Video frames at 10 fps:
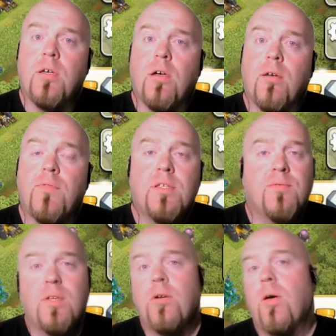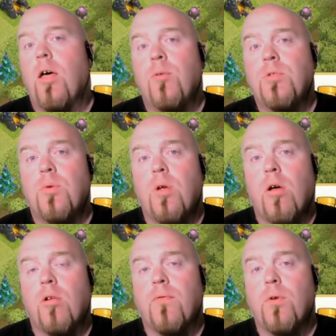If this video helped you at
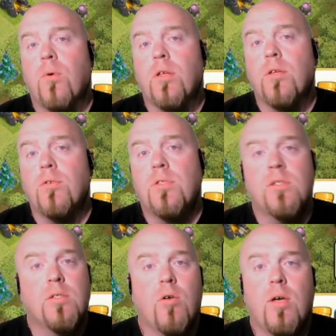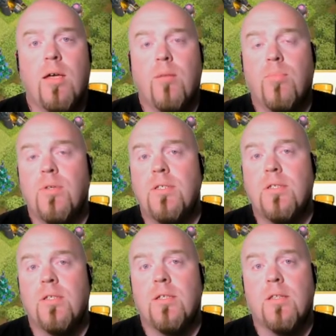all, or if you want to use this, go ahead, please
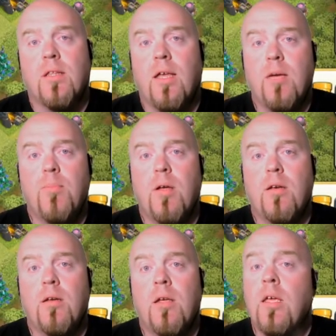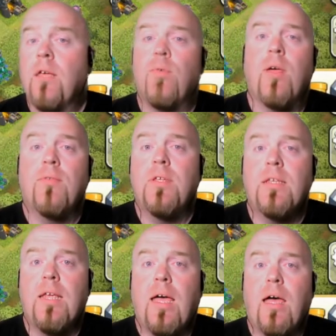click the like button. If you have
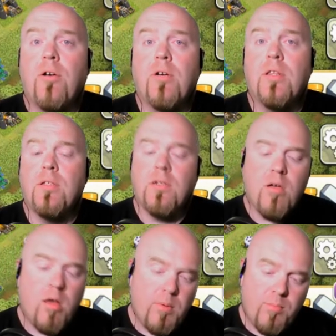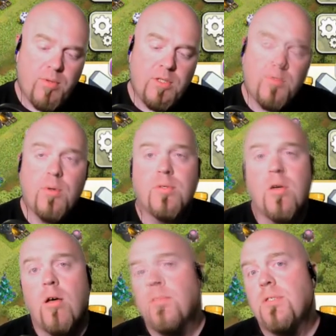anything to add or anything to comment, please post
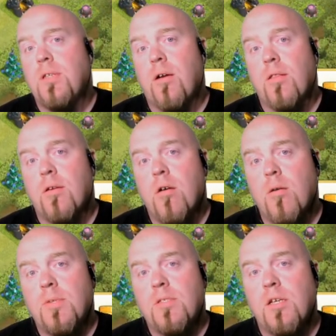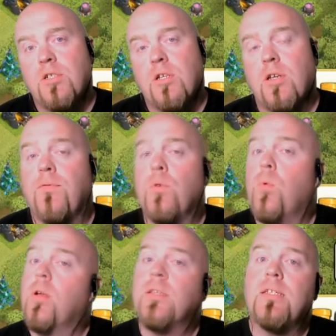comments down in the comment section. And if you
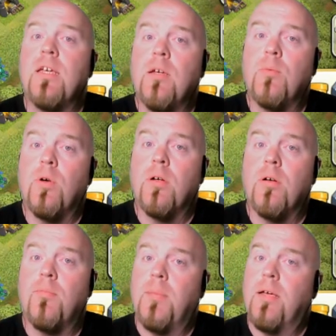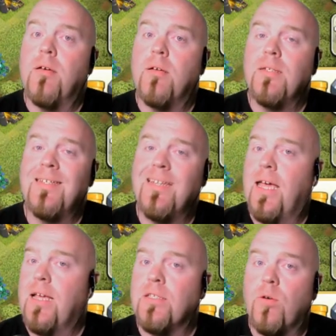want to see any more of my content,
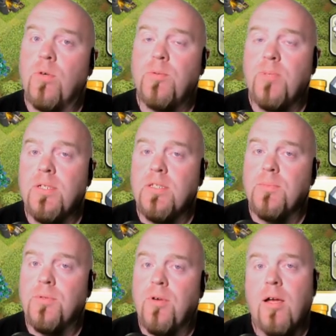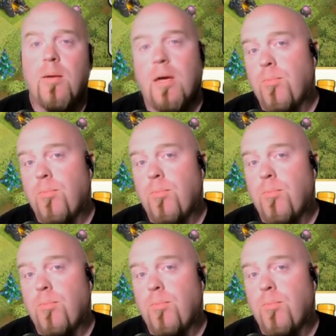as always, please subscribe.